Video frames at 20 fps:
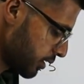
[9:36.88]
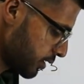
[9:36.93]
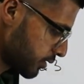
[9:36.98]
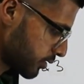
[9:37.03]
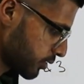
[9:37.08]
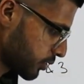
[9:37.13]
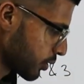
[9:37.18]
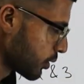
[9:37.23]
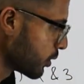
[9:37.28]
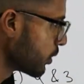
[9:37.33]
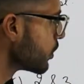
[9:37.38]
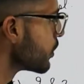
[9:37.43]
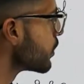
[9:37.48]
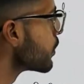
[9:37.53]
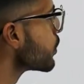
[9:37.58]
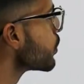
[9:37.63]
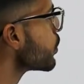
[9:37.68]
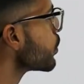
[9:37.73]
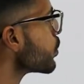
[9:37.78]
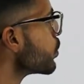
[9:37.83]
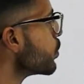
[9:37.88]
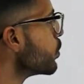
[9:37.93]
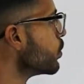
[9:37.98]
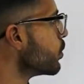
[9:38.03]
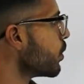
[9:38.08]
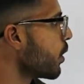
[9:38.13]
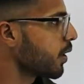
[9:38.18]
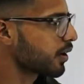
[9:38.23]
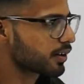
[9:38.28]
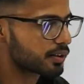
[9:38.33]
So 2
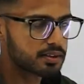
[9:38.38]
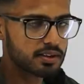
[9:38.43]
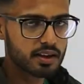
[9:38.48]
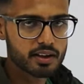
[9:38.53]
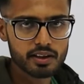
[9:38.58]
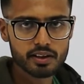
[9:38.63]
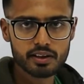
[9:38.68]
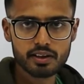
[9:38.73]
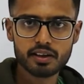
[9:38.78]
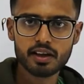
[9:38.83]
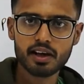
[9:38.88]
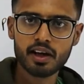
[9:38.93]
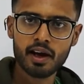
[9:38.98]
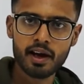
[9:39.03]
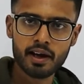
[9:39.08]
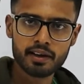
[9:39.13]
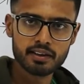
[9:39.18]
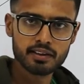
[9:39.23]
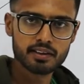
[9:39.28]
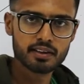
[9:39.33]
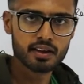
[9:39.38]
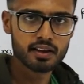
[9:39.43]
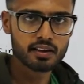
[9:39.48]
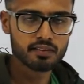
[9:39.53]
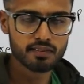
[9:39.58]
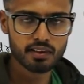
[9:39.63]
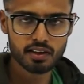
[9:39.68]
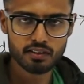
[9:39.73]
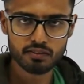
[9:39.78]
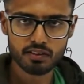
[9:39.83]
or 3,
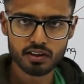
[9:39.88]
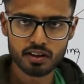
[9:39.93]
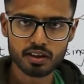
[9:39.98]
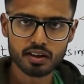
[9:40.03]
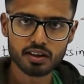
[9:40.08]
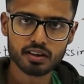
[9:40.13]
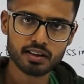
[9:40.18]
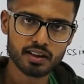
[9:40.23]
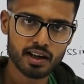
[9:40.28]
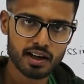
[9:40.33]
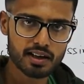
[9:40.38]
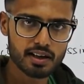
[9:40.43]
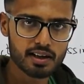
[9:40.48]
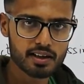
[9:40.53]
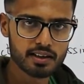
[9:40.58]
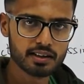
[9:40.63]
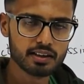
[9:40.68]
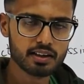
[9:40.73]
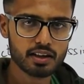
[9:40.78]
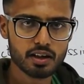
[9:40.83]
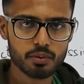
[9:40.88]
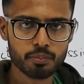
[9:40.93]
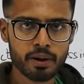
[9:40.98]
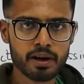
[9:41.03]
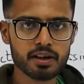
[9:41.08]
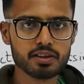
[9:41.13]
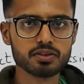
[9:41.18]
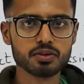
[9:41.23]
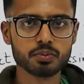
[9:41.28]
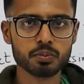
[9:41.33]
anything will work. That really
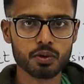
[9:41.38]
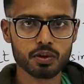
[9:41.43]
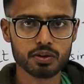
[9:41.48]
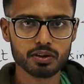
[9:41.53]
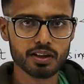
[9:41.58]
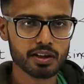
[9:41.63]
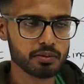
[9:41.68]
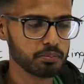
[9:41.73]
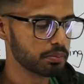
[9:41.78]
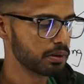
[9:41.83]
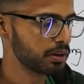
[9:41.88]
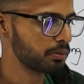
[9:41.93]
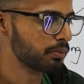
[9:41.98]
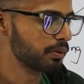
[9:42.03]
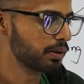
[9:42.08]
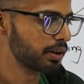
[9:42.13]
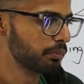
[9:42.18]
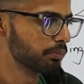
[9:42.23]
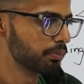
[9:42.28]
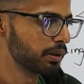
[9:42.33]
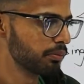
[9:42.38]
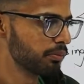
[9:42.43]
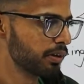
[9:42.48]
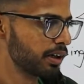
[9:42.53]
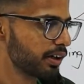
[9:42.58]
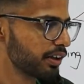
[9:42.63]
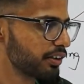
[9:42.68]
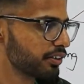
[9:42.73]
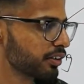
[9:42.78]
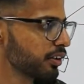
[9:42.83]
depends upon the
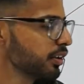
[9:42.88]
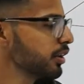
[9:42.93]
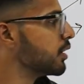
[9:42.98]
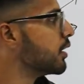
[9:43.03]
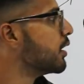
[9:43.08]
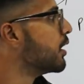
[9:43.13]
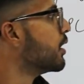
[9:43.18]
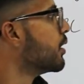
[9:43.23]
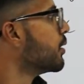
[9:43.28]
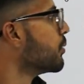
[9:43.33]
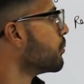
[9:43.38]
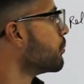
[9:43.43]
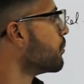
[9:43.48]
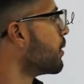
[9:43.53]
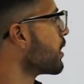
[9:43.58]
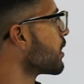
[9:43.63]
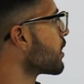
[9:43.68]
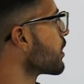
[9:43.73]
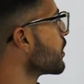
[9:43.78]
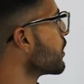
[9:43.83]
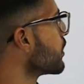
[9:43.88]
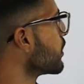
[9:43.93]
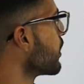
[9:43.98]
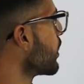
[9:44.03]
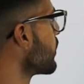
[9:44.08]
implementation. But